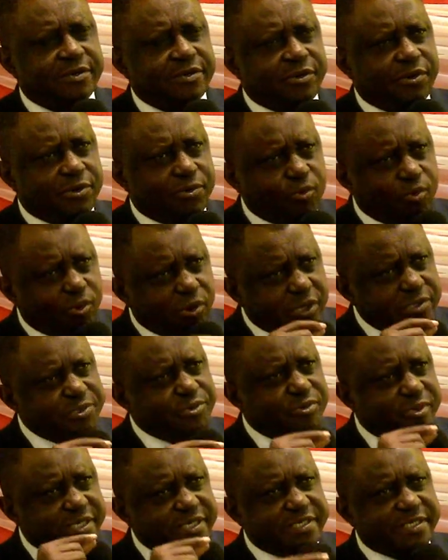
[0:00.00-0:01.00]
God
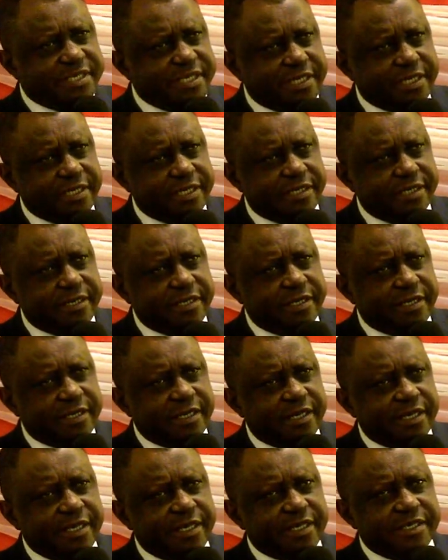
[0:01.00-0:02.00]
works with the seed.
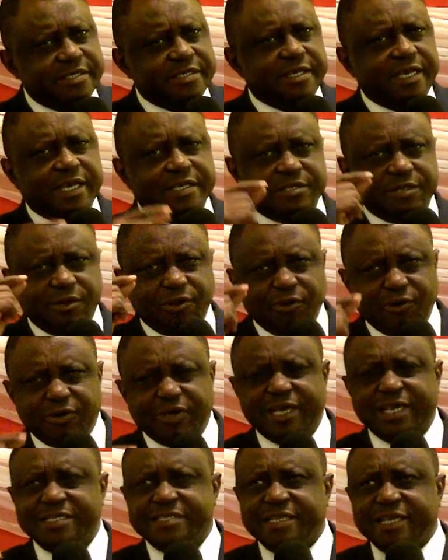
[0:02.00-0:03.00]
You see, as
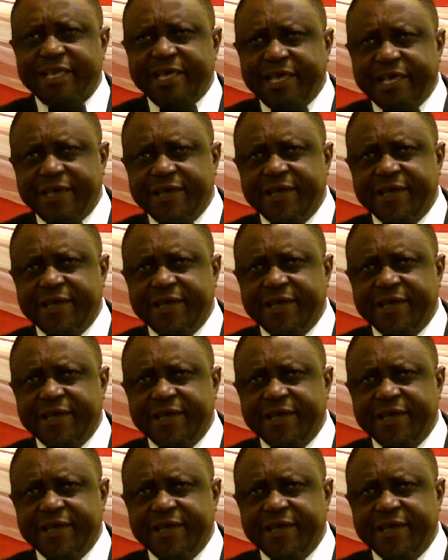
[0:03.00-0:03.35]
long as the